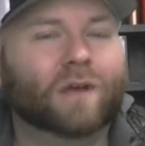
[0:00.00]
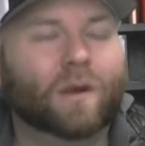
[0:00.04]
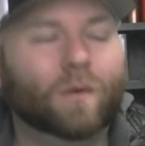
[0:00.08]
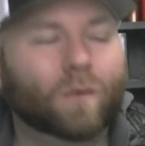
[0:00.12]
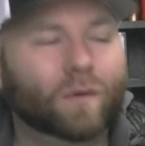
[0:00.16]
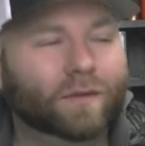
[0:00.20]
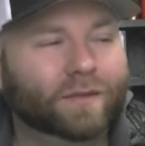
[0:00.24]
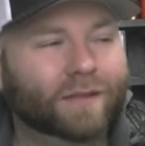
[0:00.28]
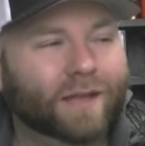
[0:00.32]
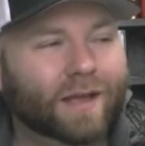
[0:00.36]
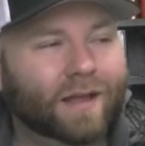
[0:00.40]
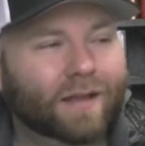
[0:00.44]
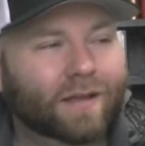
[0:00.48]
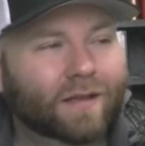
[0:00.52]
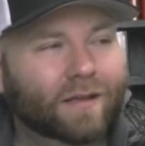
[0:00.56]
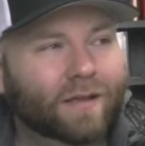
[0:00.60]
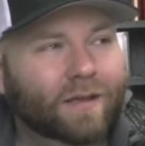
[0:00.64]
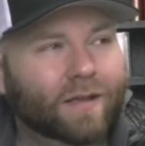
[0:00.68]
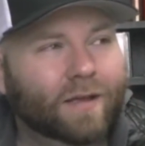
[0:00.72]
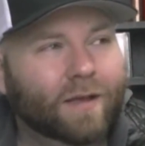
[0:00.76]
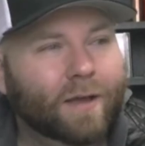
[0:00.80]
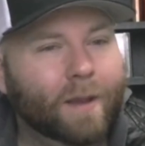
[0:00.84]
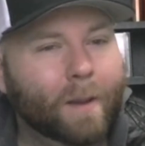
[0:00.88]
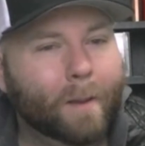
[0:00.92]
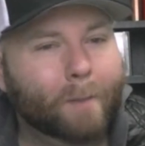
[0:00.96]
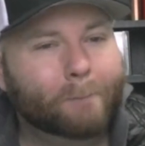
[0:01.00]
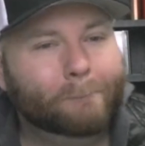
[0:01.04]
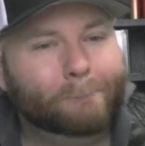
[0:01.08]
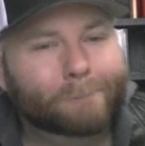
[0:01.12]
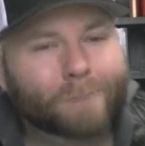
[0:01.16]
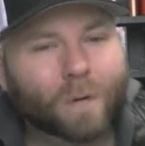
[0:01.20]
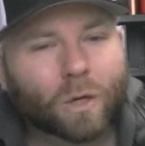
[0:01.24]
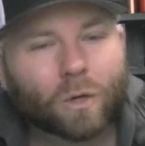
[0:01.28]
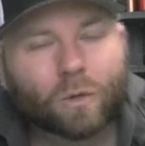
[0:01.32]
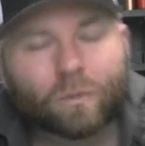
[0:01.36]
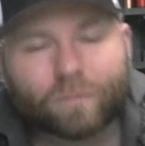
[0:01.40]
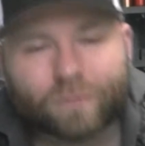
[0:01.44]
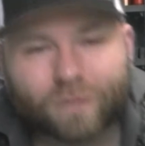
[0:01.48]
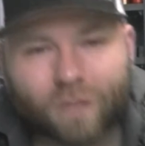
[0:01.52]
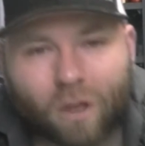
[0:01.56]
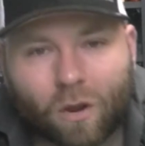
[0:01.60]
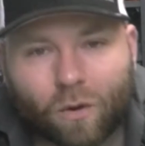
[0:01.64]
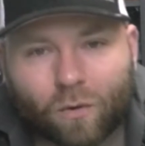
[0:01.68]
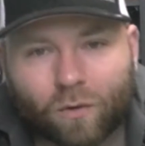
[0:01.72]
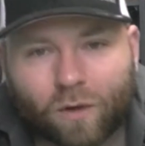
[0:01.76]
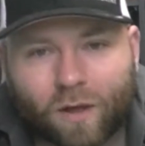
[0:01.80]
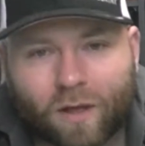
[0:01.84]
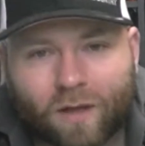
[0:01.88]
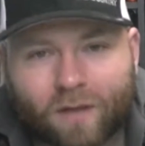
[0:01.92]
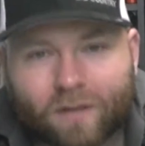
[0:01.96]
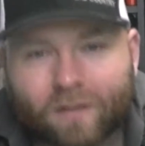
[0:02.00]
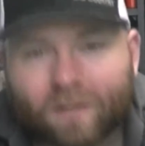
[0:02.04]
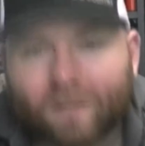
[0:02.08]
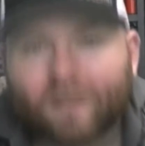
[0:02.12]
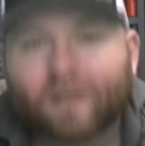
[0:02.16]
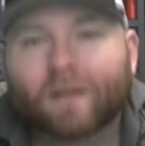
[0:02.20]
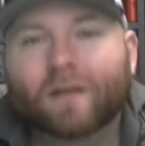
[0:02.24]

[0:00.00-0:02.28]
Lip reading: I want that boom donut,